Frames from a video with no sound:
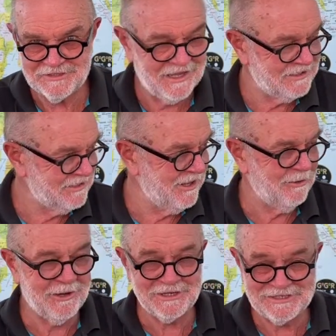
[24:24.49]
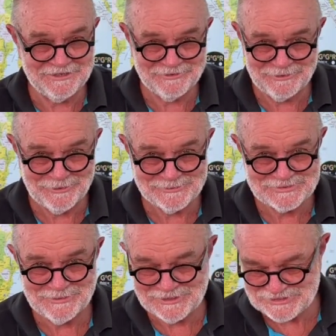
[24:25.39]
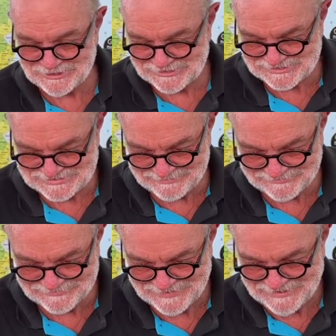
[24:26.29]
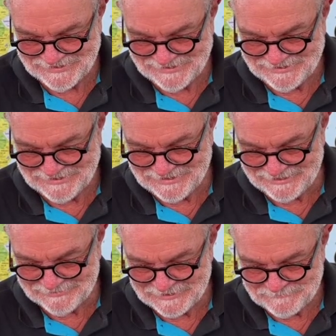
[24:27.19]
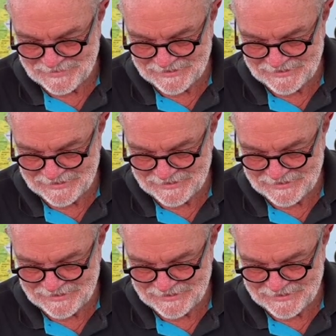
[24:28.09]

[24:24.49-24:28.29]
They had no idea at all. It was quite a shock to some of them. Anyway,